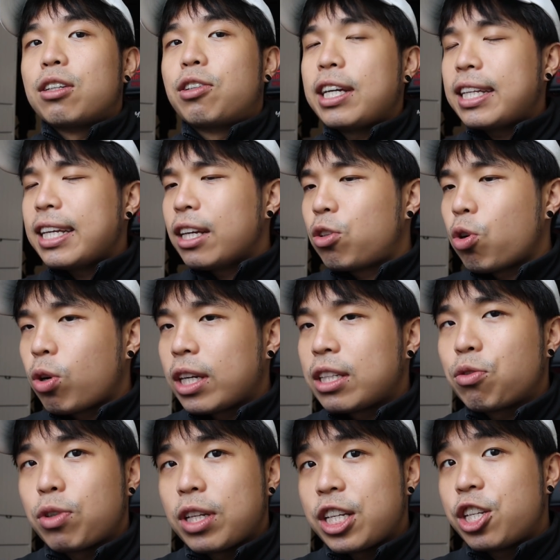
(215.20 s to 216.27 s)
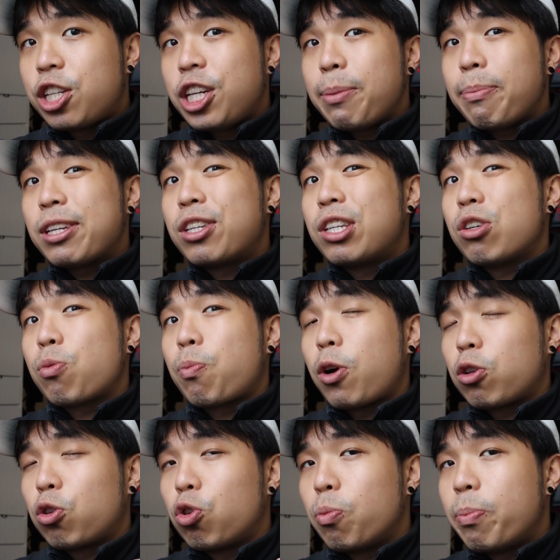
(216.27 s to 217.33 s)
Creating a token is really cheap. It's
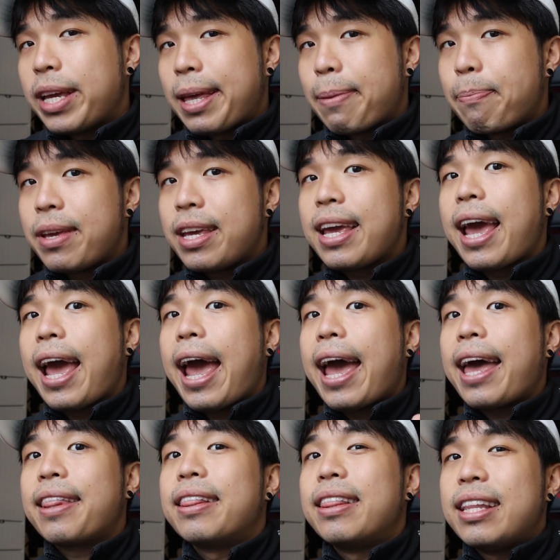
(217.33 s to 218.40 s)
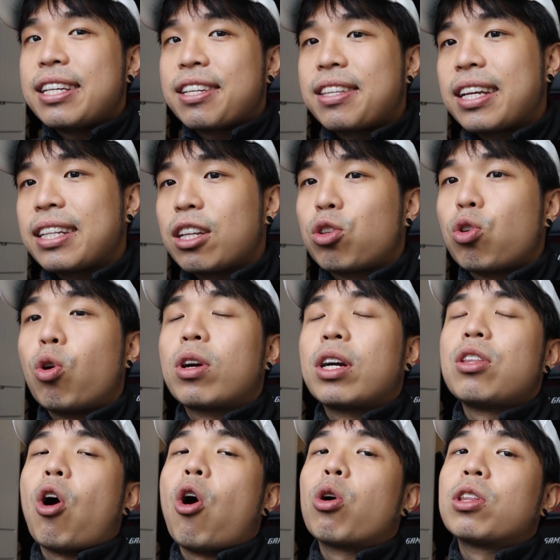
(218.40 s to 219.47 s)
0.2 BNB, and listing the
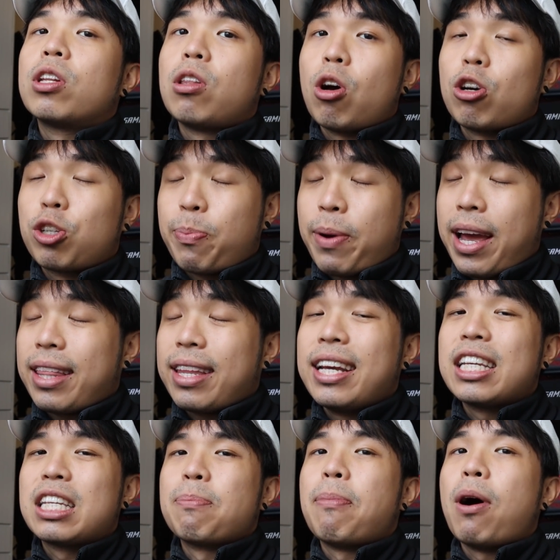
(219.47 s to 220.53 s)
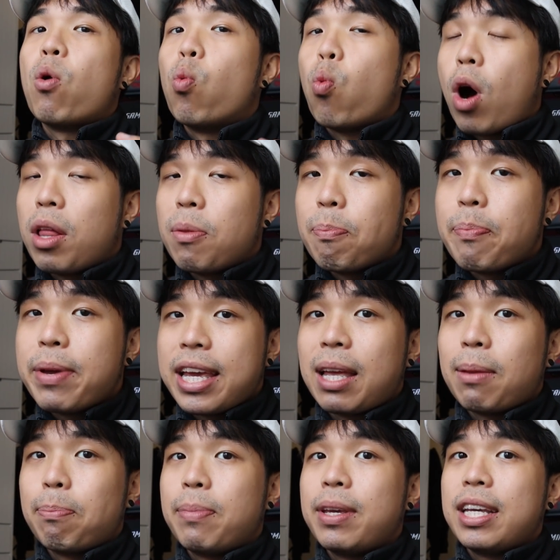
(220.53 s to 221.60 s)
token on the launchpad is about 1
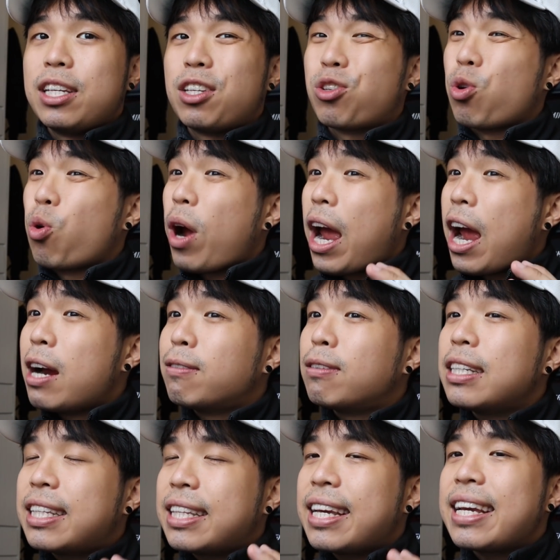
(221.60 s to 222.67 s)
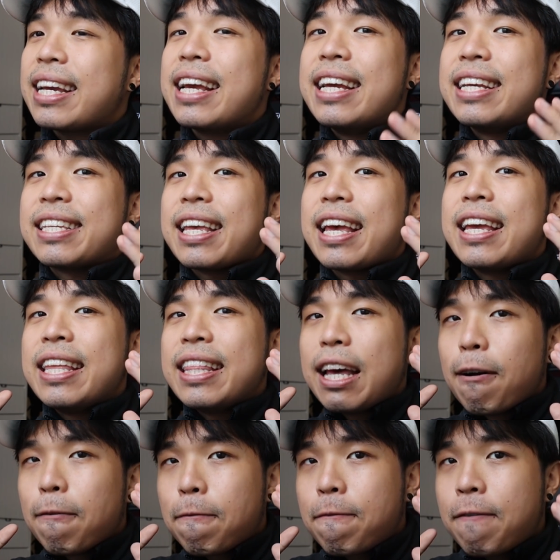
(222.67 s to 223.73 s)
BNB. So everything is in
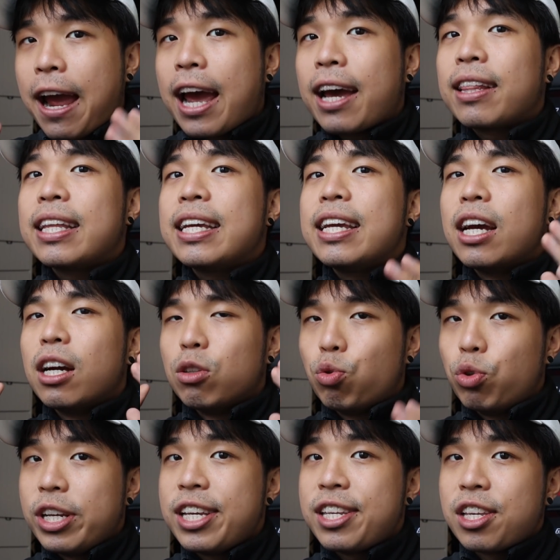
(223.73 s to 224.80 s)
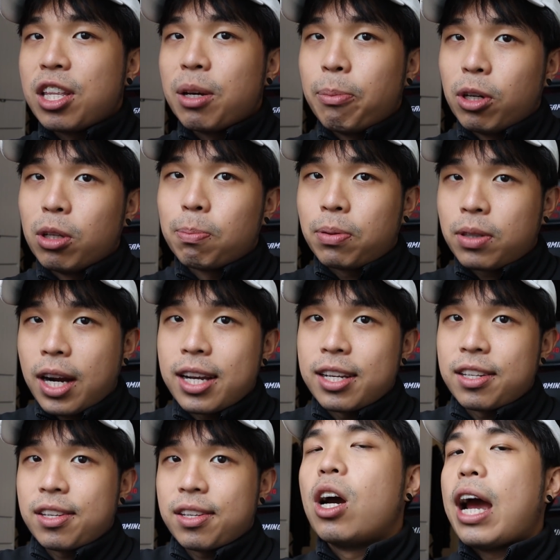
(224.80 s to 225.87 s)
a fairly reasonable
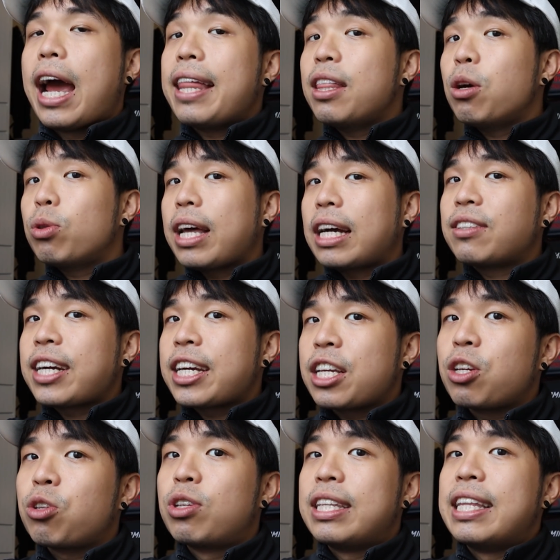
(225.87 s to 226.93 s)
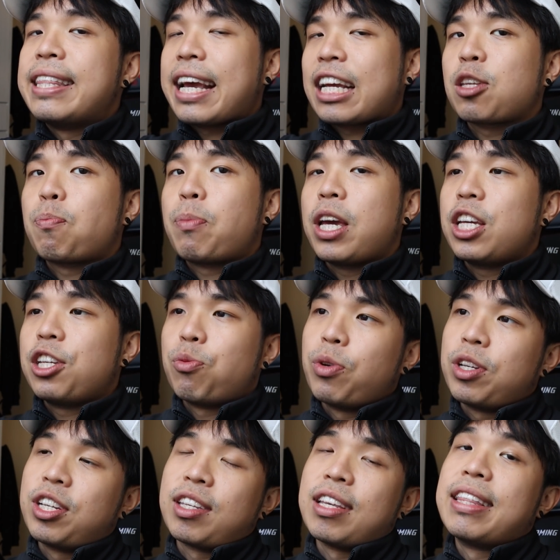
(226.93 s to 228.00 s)
price. And they'll direct you to the next page,
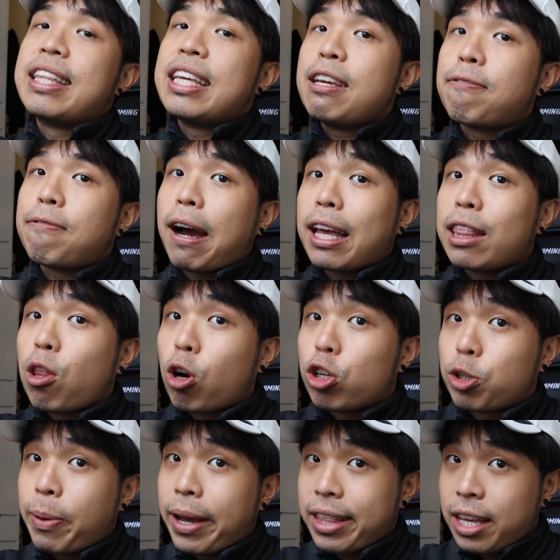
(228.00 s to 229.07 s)
which is a DeFi launchpad